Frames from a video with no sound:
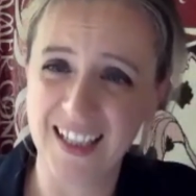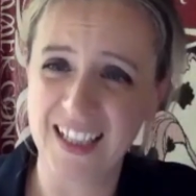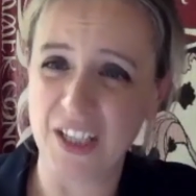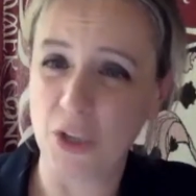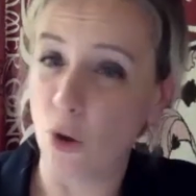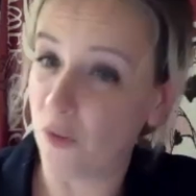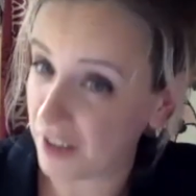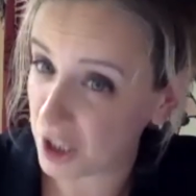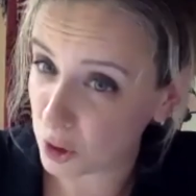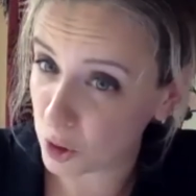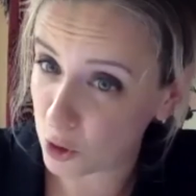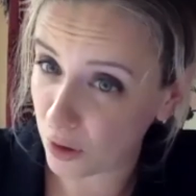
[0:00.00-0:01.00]
not very
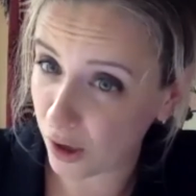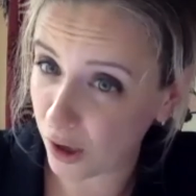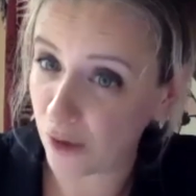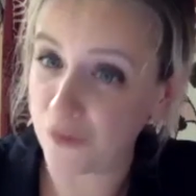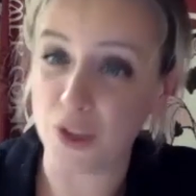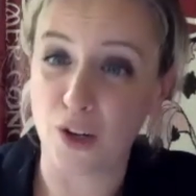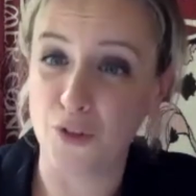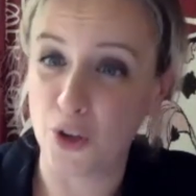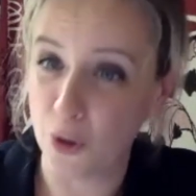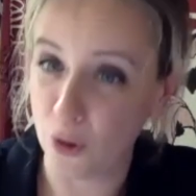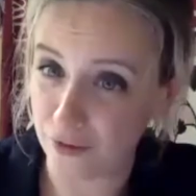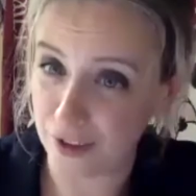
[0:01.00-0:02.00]
good draft after
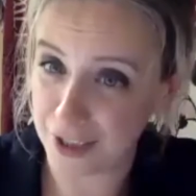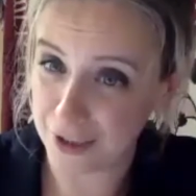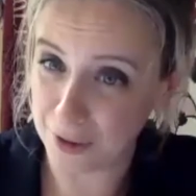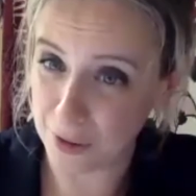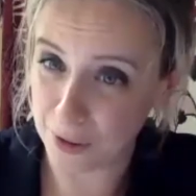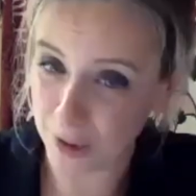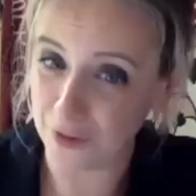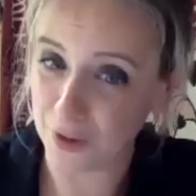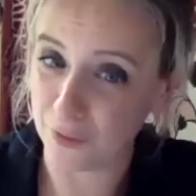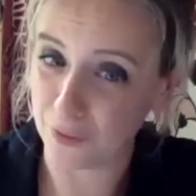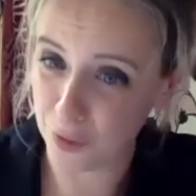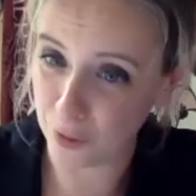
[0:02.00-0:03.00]
not very good draft
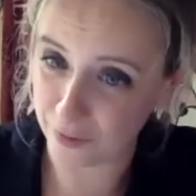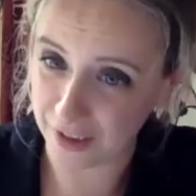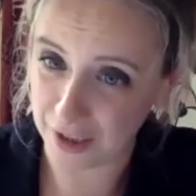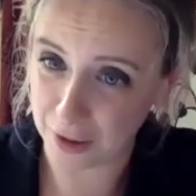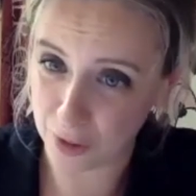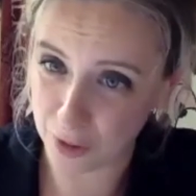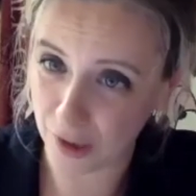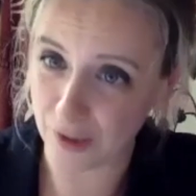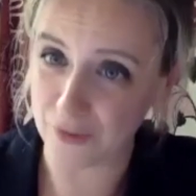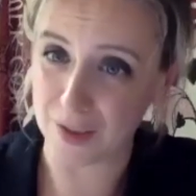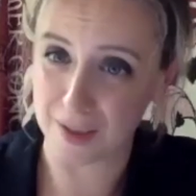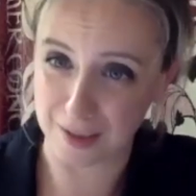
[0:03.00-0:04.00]
after not very good
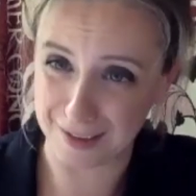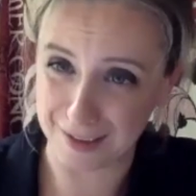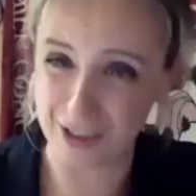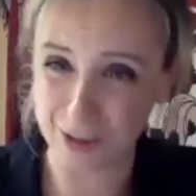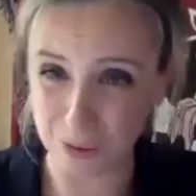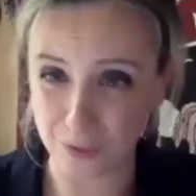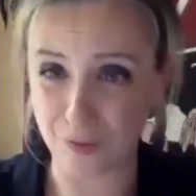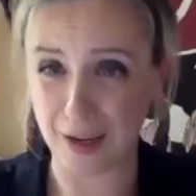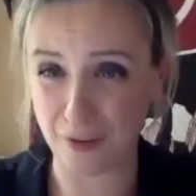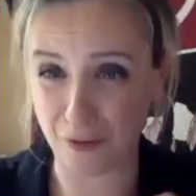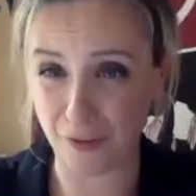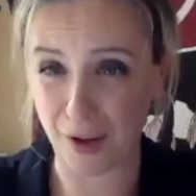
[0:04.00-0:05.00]
draft until i just sort of
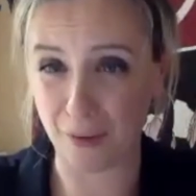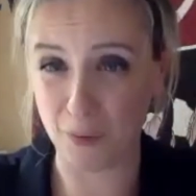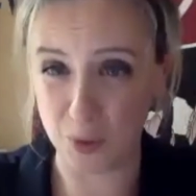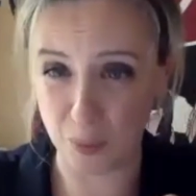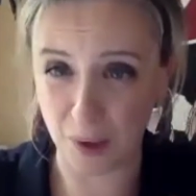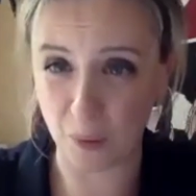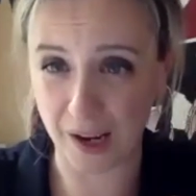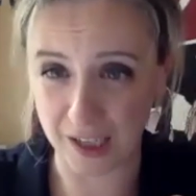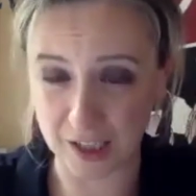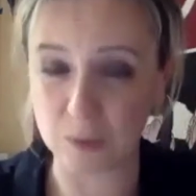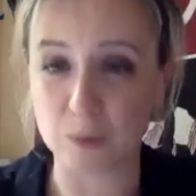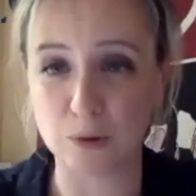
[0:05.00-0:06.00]
like found my way
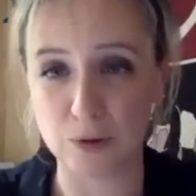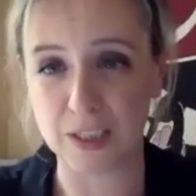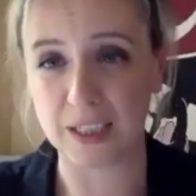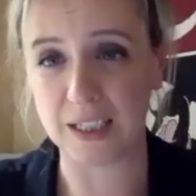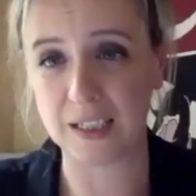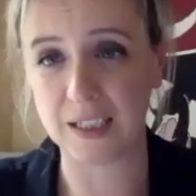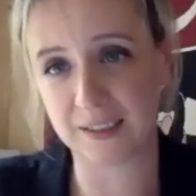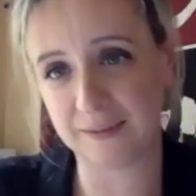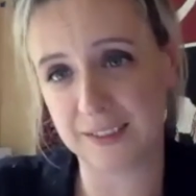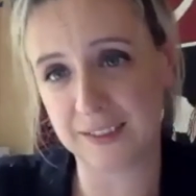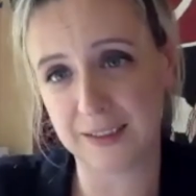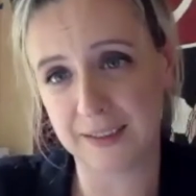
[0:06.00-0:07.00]
towards it
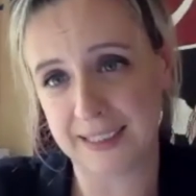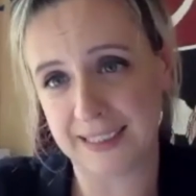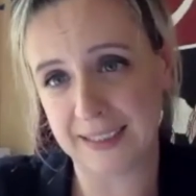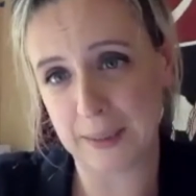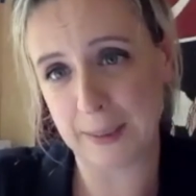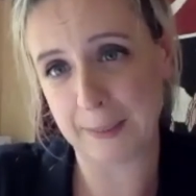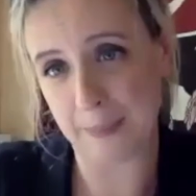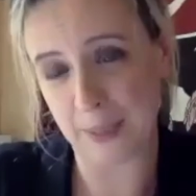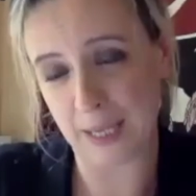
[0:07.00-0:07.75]
but